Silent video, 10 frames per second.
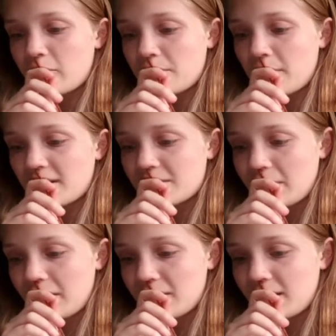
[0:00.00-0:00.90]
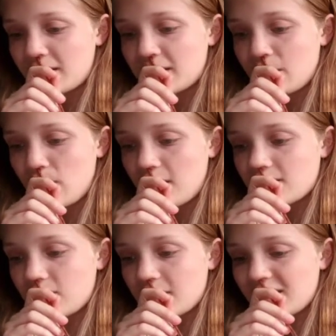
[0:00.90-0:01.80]
with bug spray because the
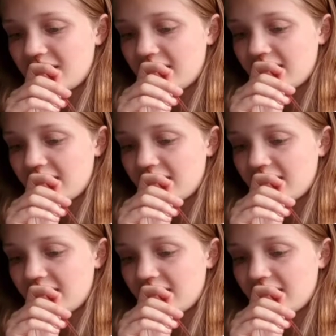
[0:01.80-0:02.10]
bugs were eating